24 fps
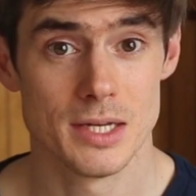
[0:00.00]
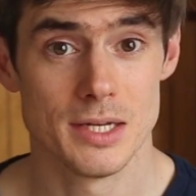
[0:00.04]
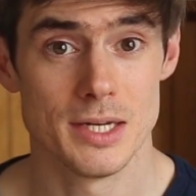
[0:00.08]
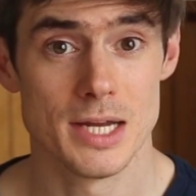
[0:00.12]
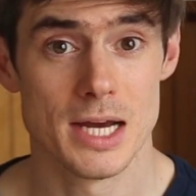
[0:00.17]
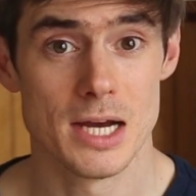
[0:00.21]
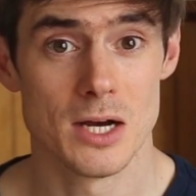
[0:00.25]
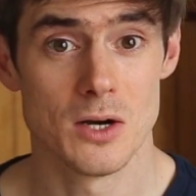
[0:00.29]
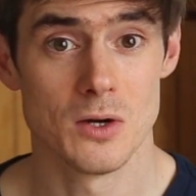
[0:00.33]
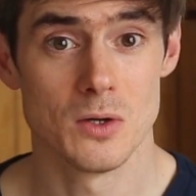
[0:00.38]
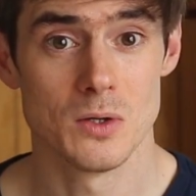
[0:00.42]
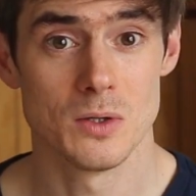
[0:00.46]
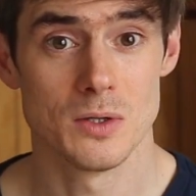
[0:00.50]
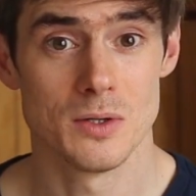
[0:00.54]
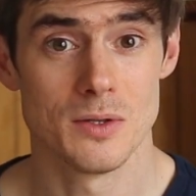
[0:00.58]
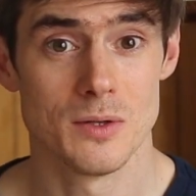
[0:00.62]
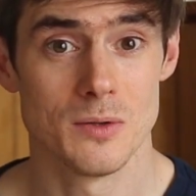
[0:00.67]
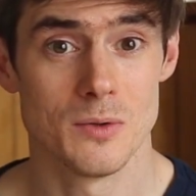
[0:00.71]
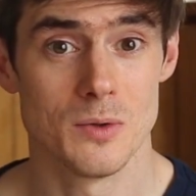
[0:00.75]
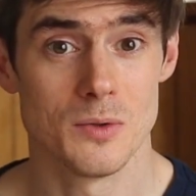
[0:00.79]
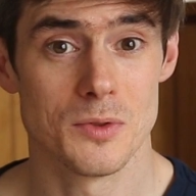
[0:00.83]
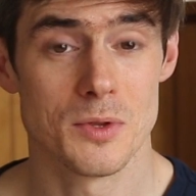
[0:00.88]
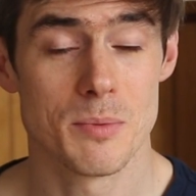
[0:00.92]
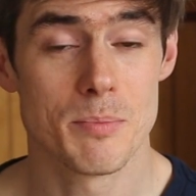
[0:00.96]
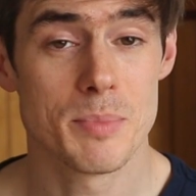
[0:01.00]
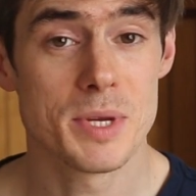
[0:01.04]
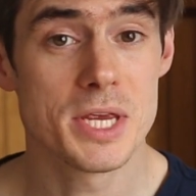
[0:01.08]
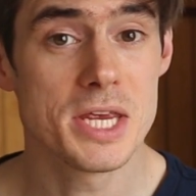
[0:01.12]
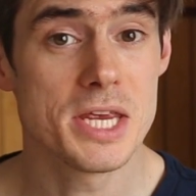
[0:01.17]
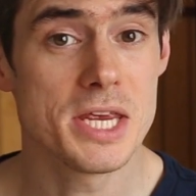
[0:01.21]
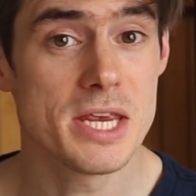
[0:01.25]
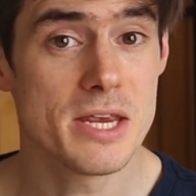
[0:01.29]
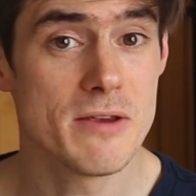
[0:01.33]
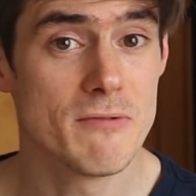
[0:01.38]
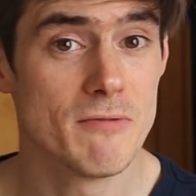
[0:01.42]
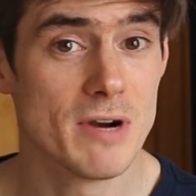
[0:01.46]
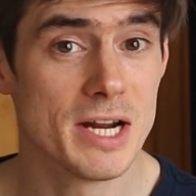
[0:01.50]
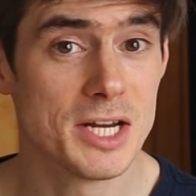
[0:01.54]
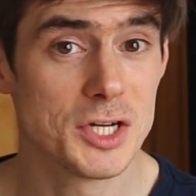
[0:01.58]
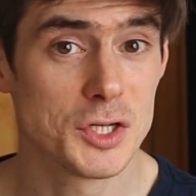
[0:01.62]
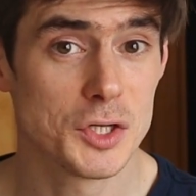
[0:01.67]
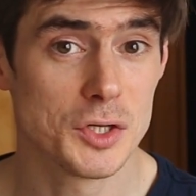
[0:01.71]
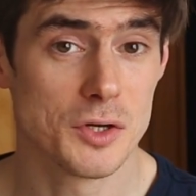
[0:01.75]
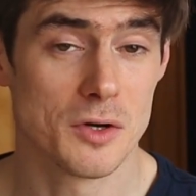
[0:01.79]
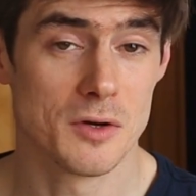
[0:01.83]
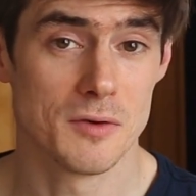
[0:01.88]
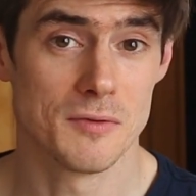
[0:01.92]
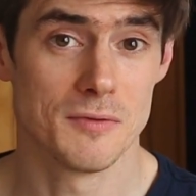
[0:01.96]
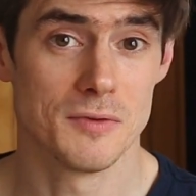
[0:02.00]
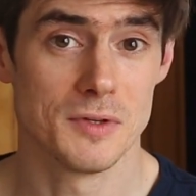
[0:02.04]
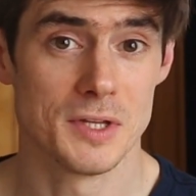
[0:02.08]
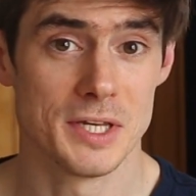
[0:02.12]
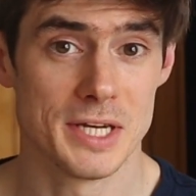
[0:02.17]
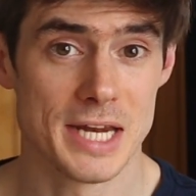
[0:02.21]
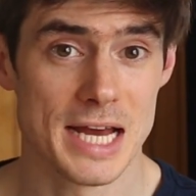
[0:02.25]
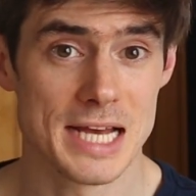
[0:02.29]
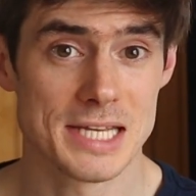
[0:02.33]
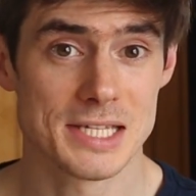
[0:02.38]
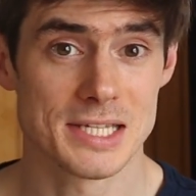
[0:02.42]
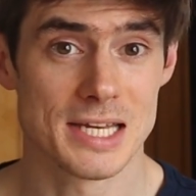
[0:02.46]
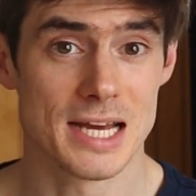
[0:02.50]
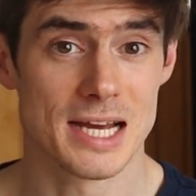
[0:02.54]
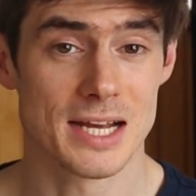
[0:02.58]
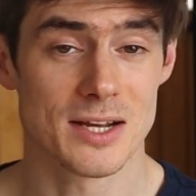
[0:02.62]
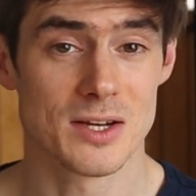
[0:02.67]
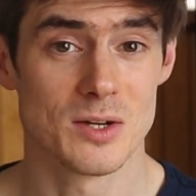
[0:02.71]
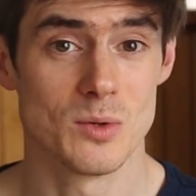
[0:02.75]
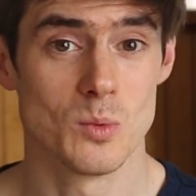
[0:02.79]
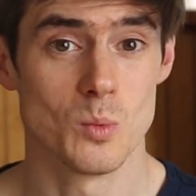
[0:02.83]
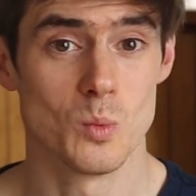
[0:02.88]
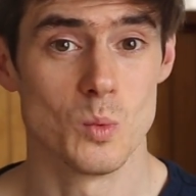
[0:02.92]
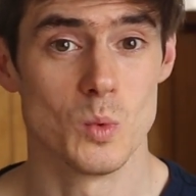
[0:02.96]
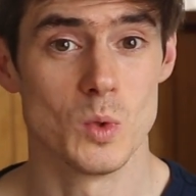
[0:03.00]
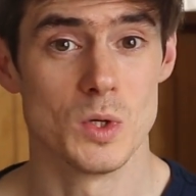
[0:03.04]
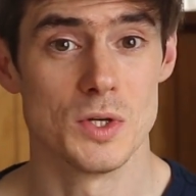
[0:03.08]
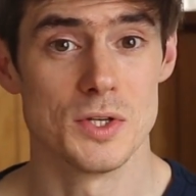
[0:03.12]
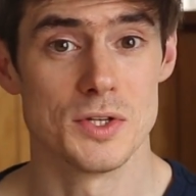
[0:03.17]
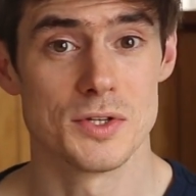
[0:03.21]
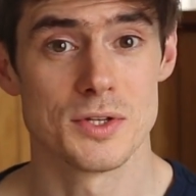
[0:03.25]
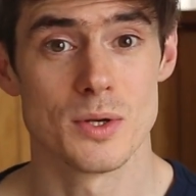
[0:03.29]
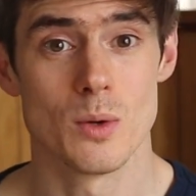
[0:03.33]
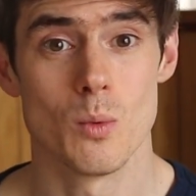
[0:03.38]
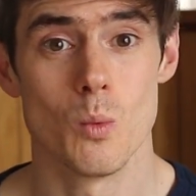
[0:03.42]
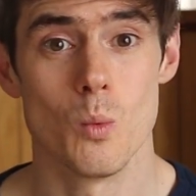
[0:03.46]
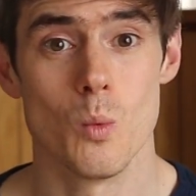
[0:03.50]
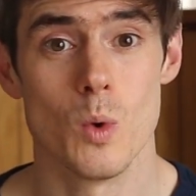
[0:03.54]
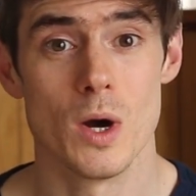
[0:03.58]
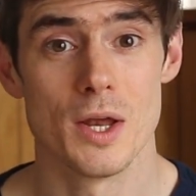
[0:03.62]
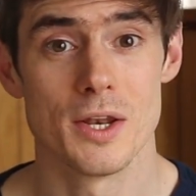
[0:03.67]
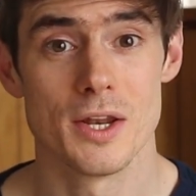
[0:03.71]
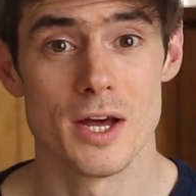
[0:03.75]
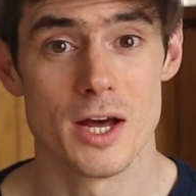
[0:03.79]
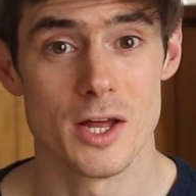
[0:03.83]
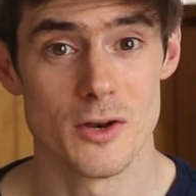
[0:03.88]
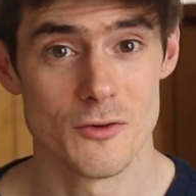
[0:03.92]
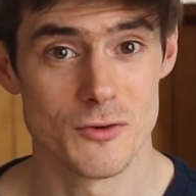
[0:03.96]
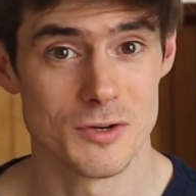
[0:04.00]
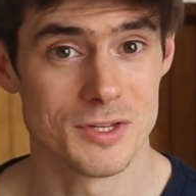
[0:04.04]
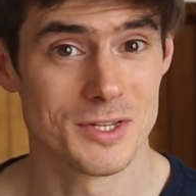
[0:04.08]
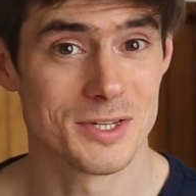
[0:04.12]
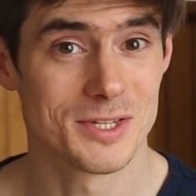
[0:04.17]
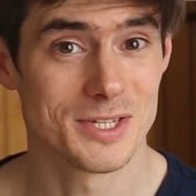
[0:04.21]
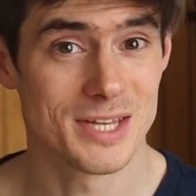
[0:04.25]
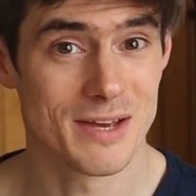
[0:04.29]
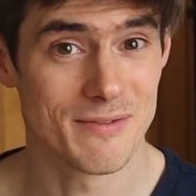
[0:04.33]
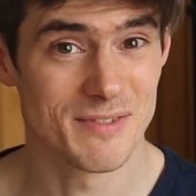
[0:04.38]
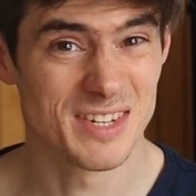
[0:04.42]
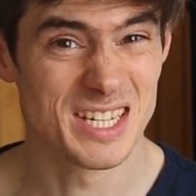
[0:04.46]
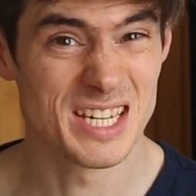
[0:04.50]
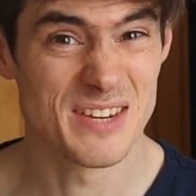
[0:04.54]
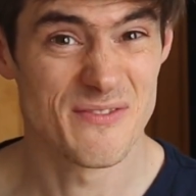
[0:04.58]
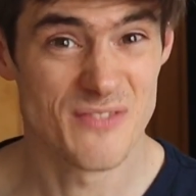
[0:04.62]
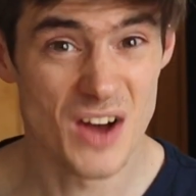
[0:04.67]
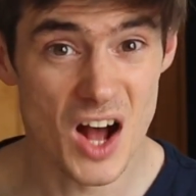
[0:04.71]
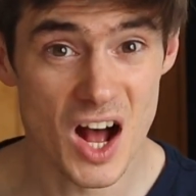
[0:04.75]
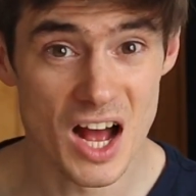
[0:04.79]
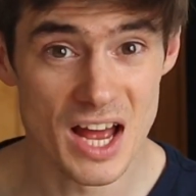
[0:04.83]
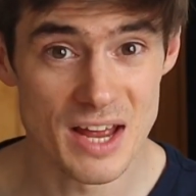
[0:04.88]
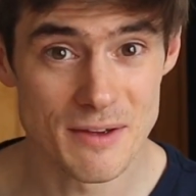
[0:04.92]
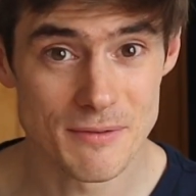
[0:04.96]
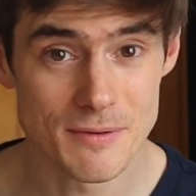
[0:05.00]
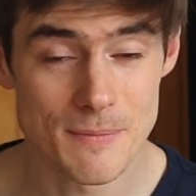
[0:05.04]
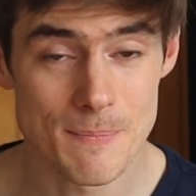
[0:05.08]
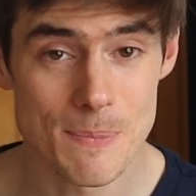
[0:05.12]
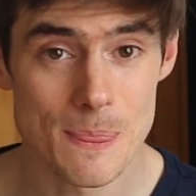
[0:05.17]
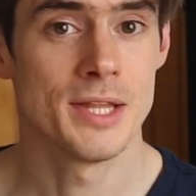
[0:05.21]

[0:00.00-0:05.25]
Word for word: Now, the PE ratio for the Nasdaq was 175.